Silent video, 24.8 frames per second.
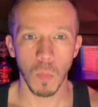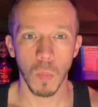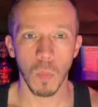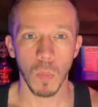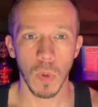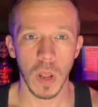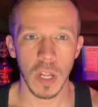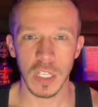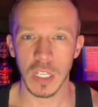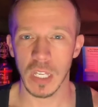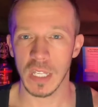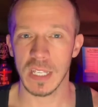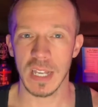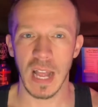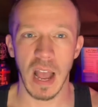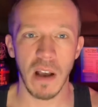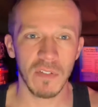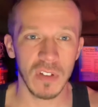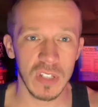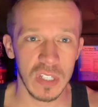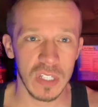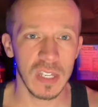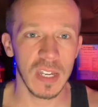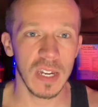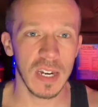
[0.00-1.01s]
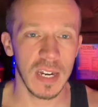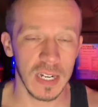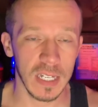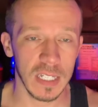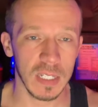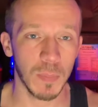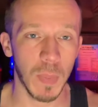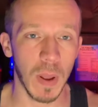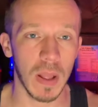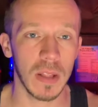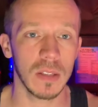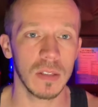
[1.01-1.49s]
it's obviously an
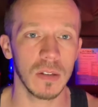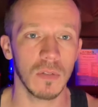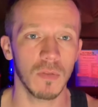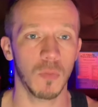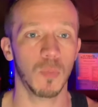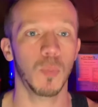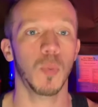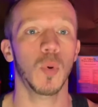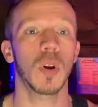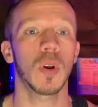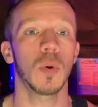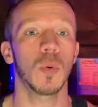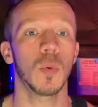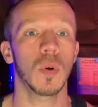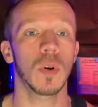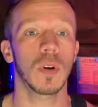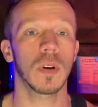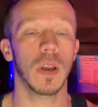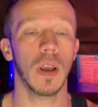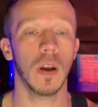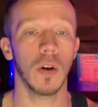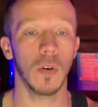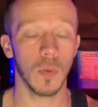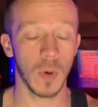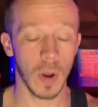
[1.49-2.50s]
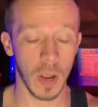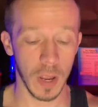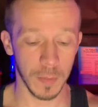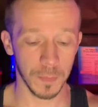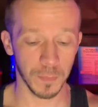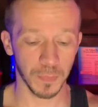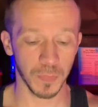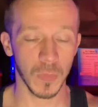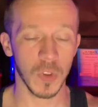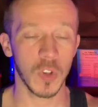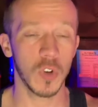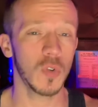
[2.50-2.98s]
expensive pre-workout, right?
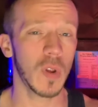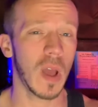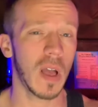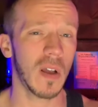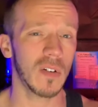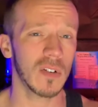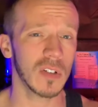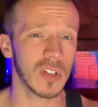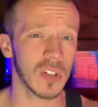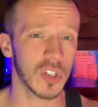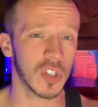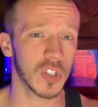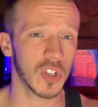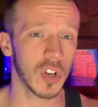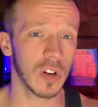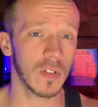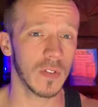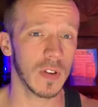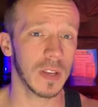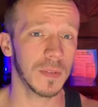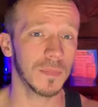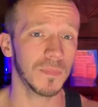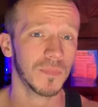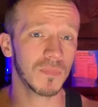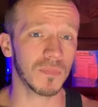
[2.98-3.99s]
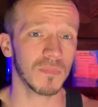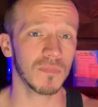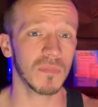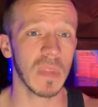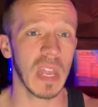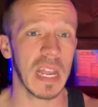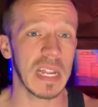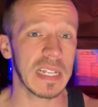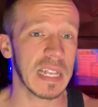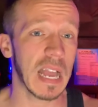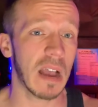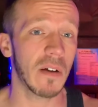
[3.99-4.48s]
$2 a serving.
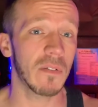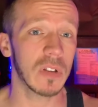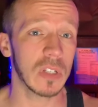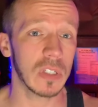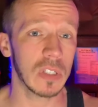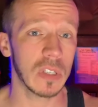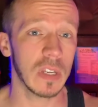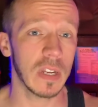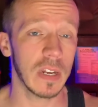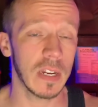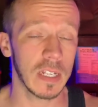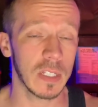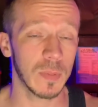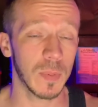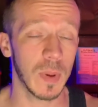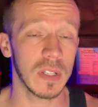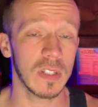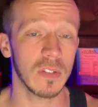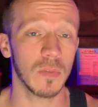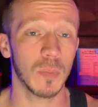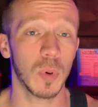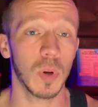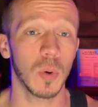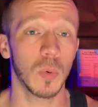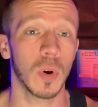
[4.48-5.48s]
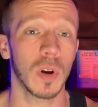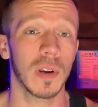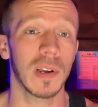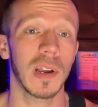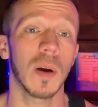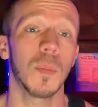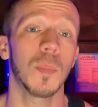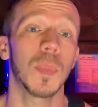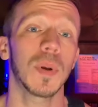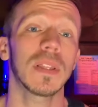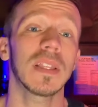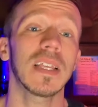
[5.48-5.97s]
It's obviously an expensive
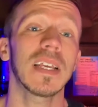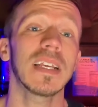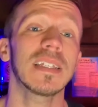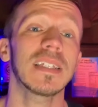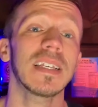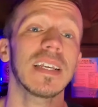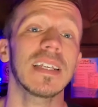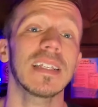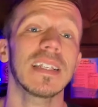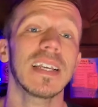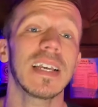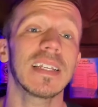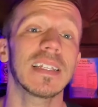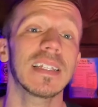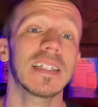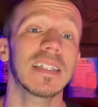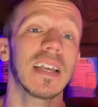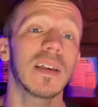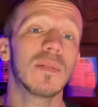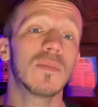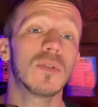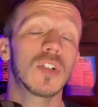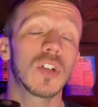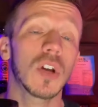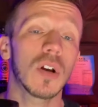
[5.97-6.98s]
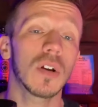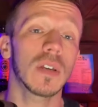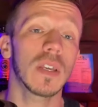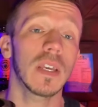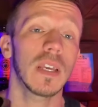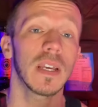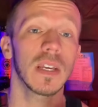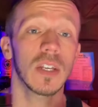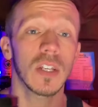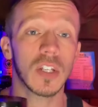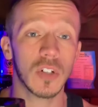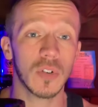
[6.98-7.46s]
pre-workout, but this is a stim
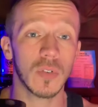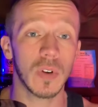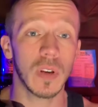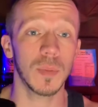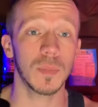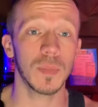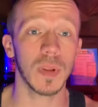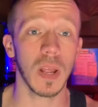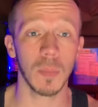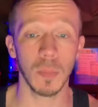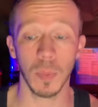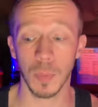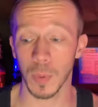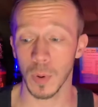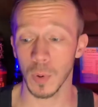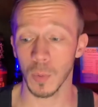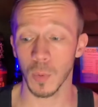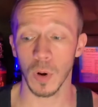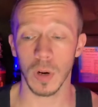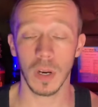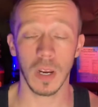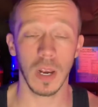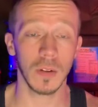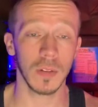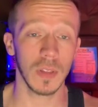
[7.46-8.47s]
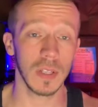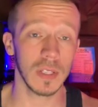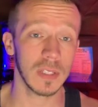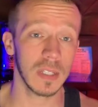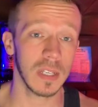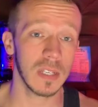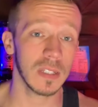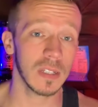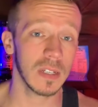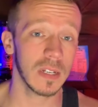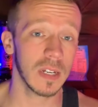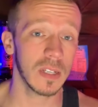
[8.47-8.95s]
junkie extreme type of pre-workout. This
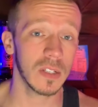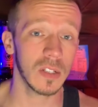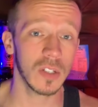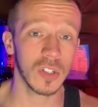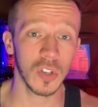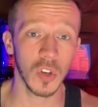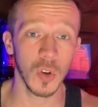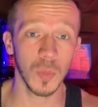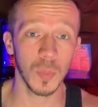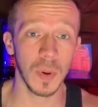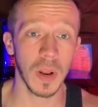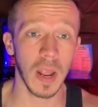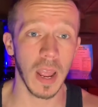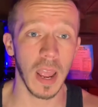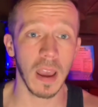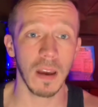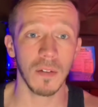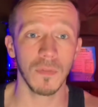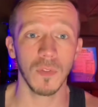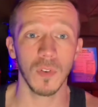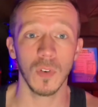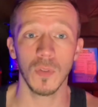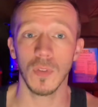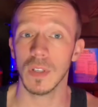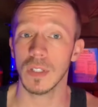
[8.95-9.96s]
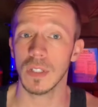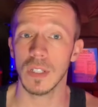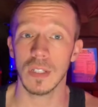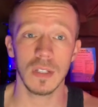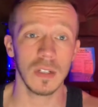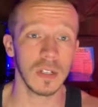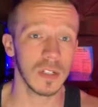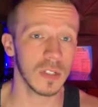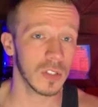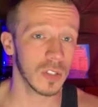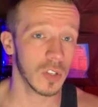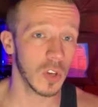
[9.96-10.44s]
isn't a scoop and a halfer. This
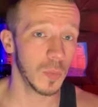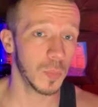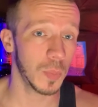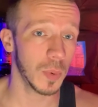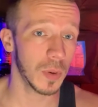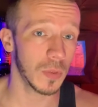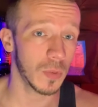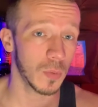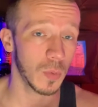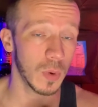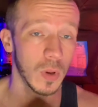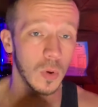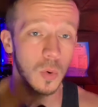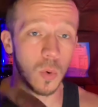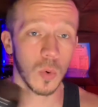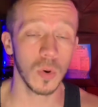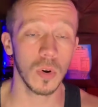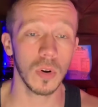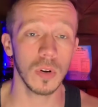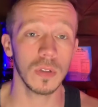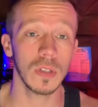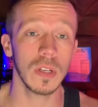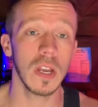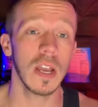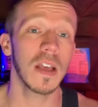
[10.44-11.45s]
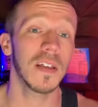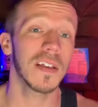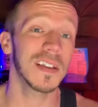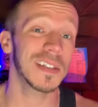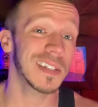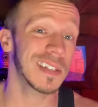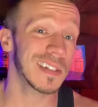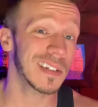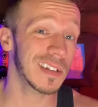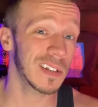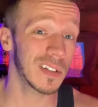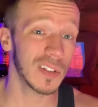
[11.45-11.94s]
isn't a scoop and three quarters. This
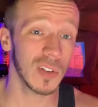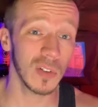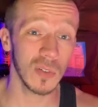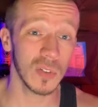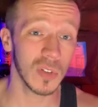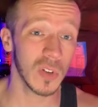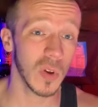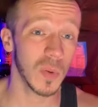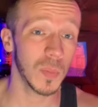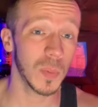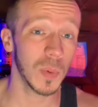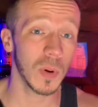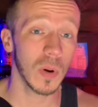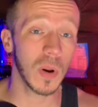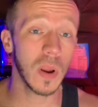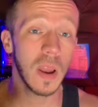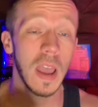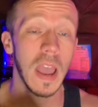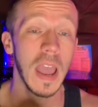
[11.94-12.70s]
isn't a two scooper.